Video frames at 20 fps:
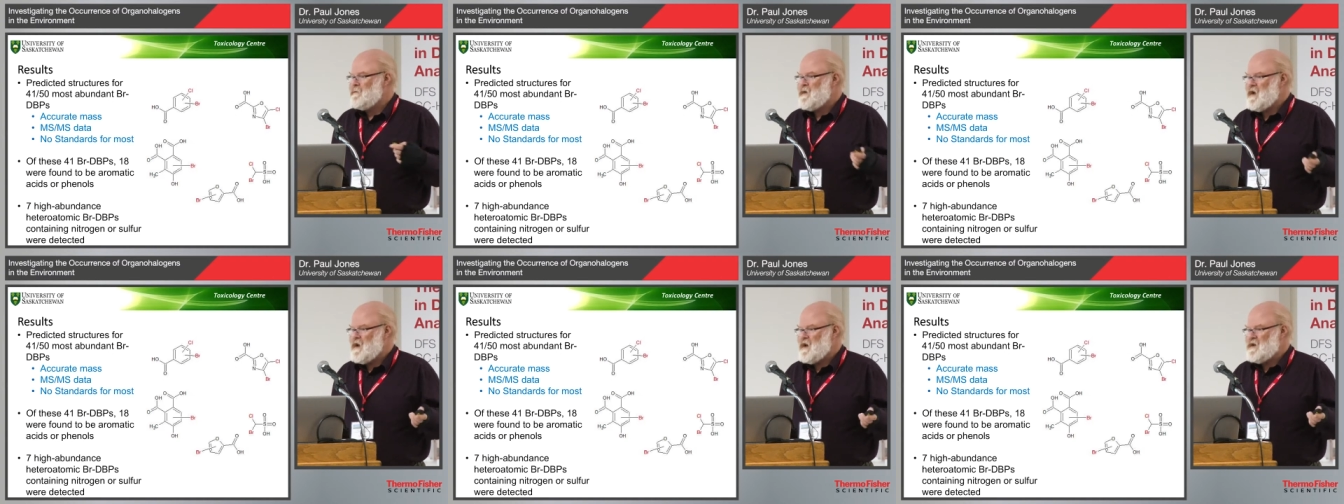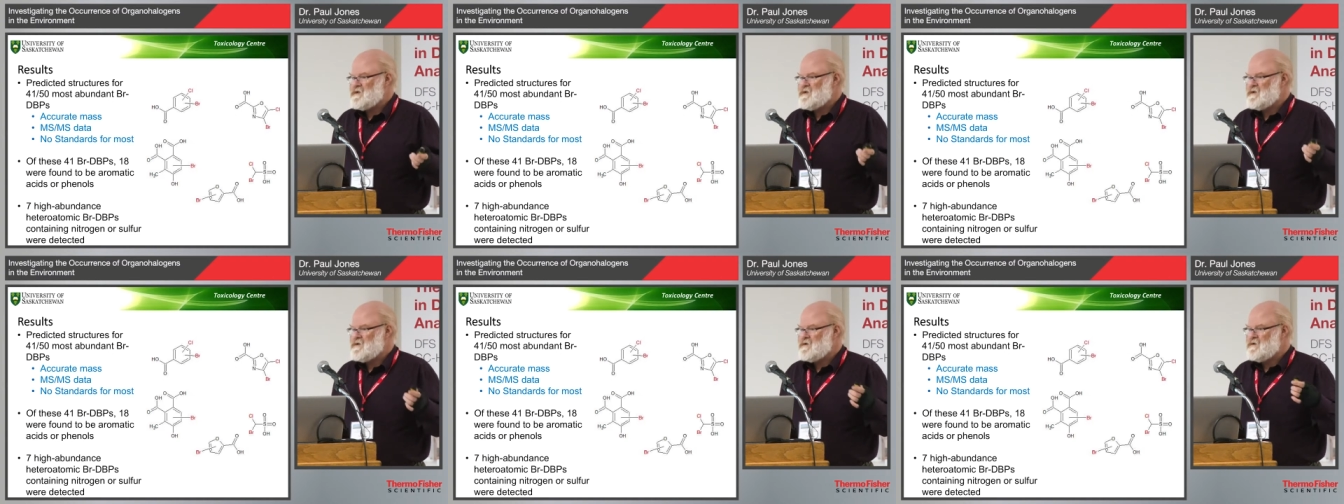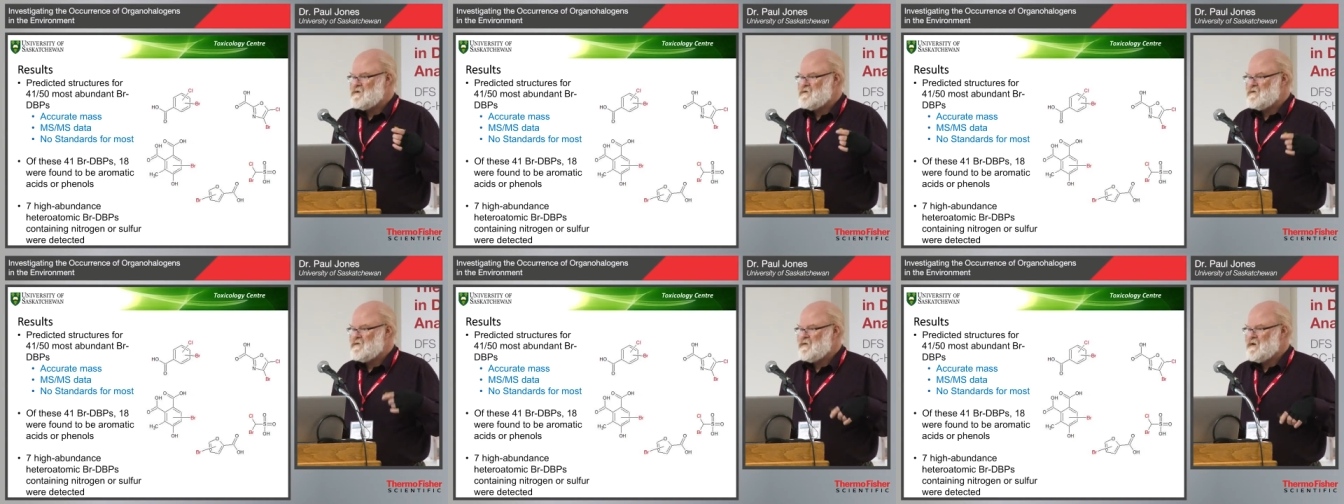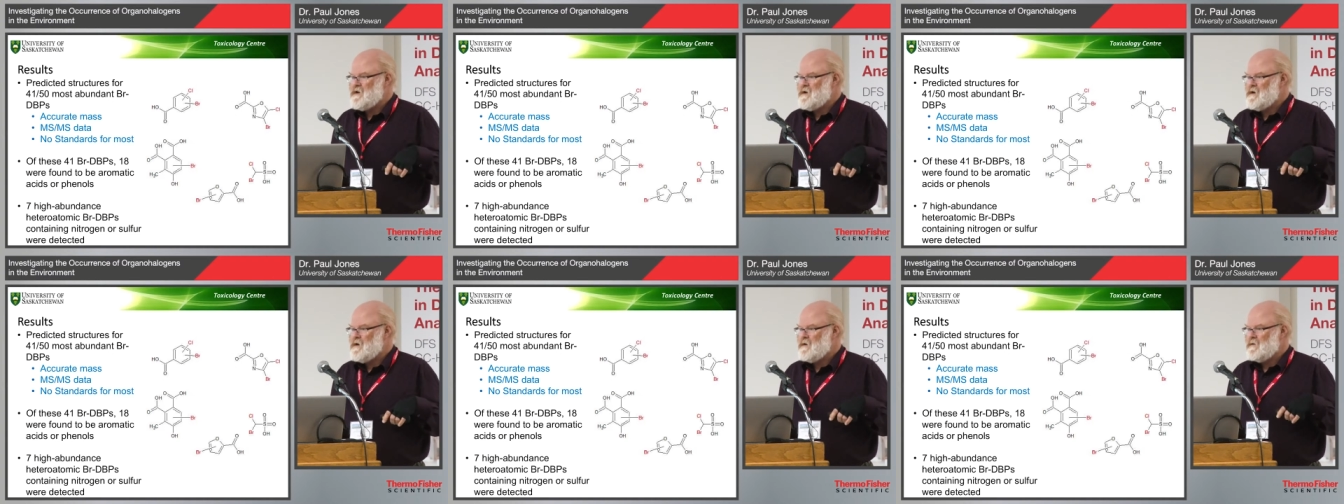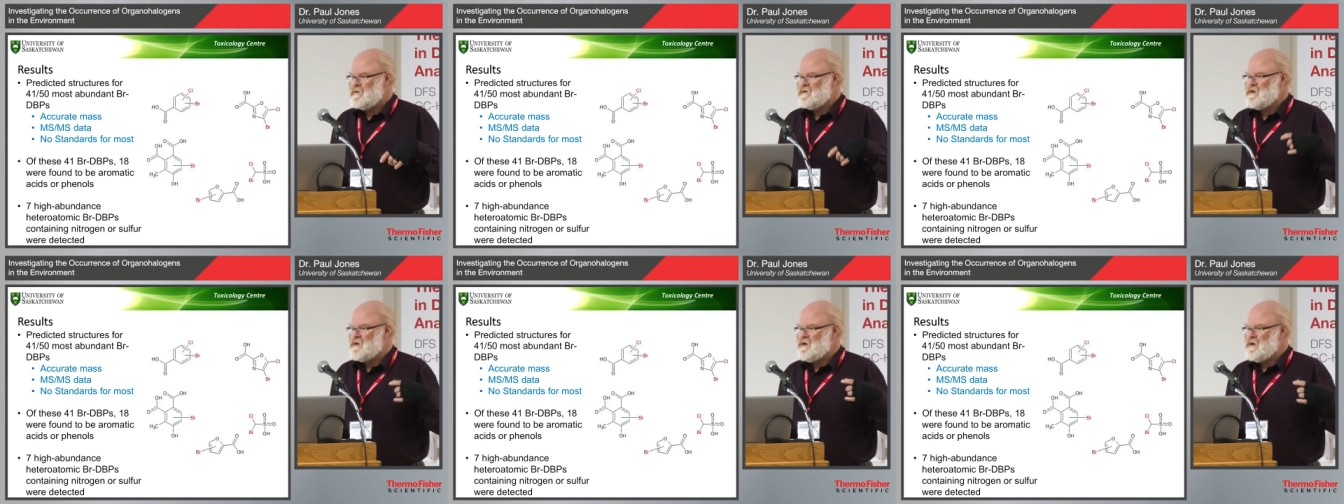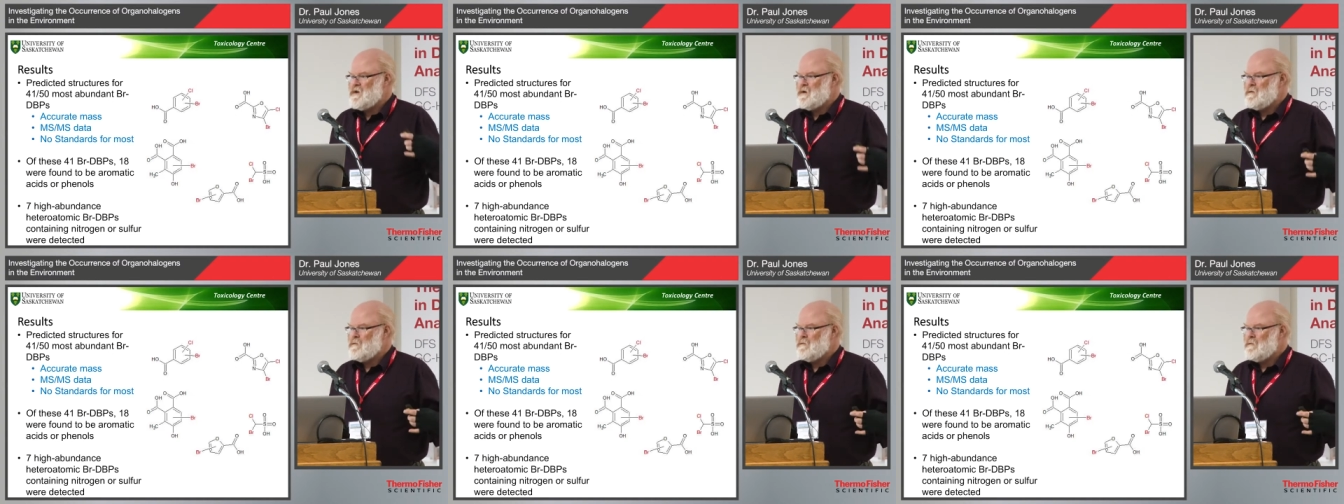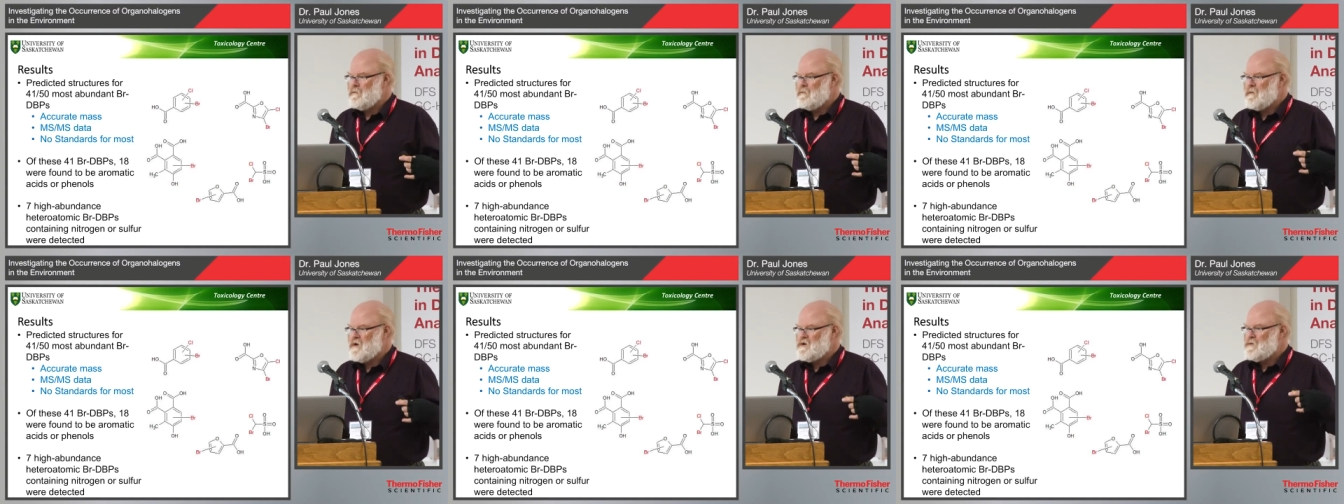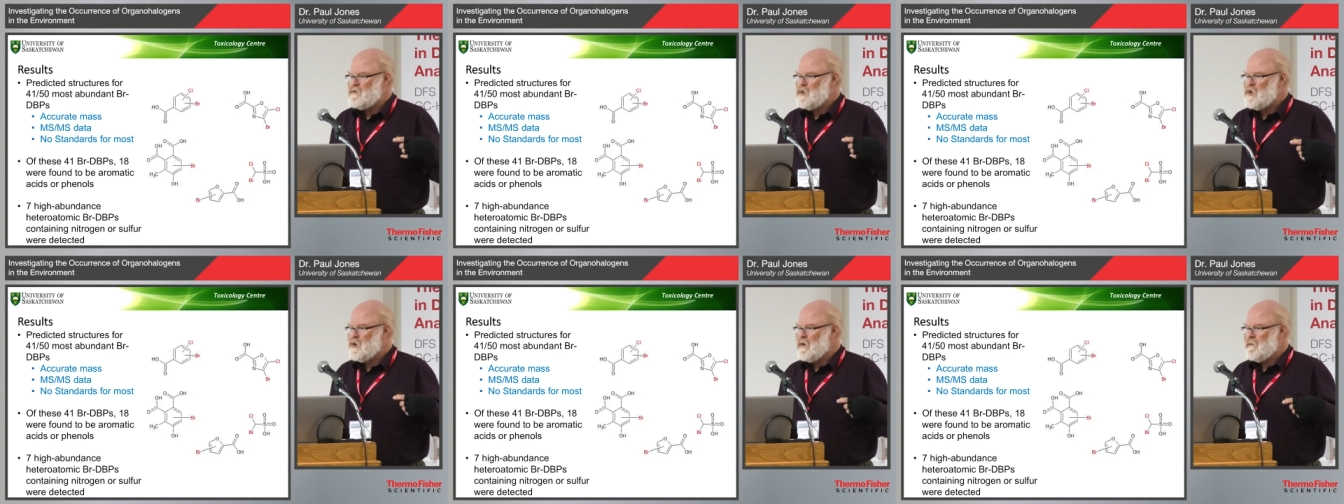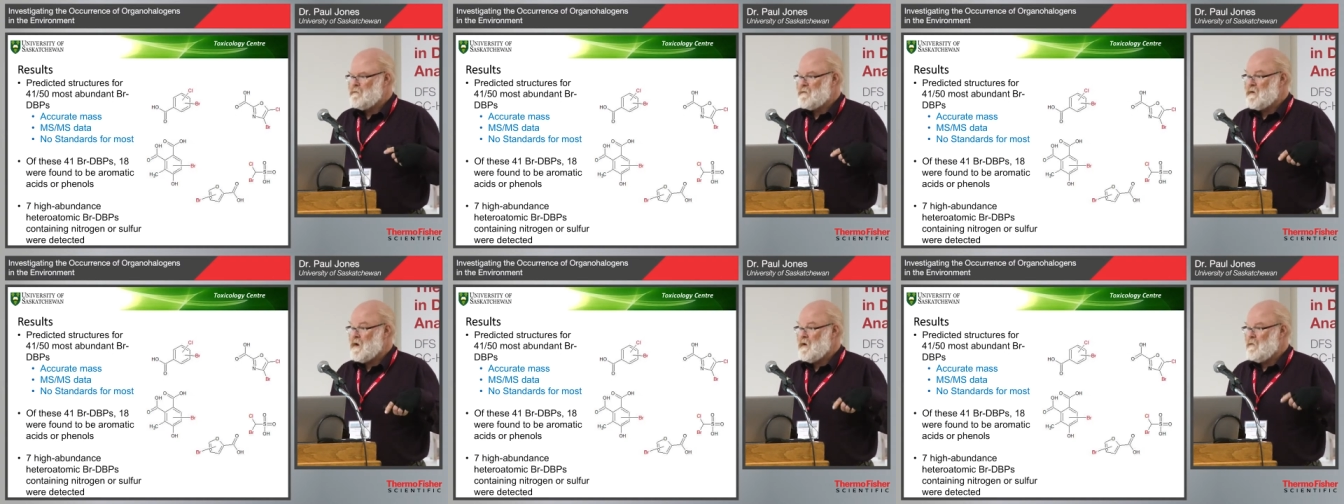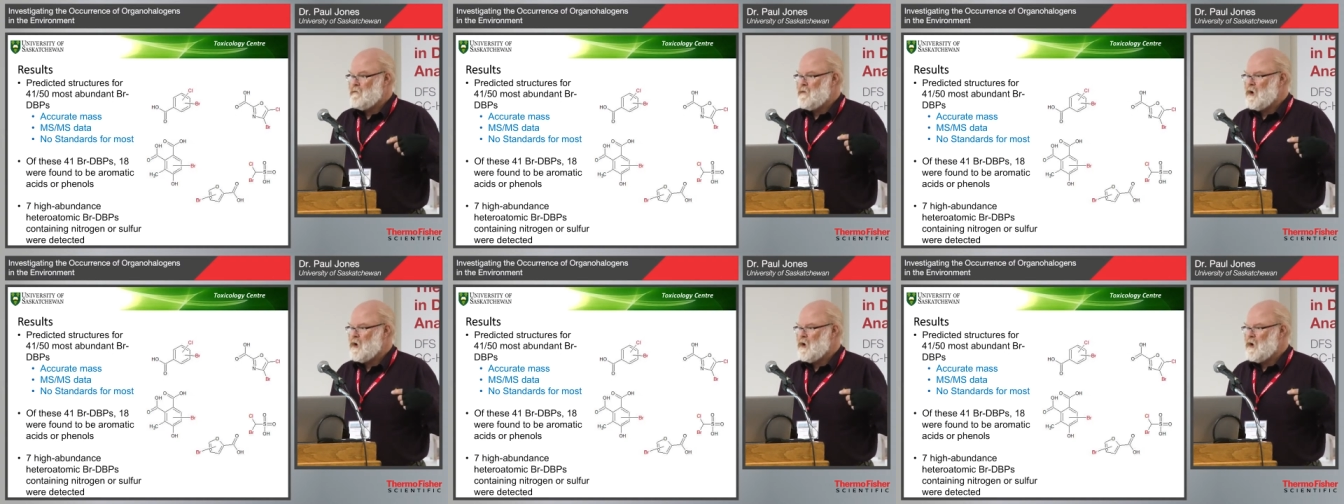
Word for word: acids, and phenols, again, much more uh,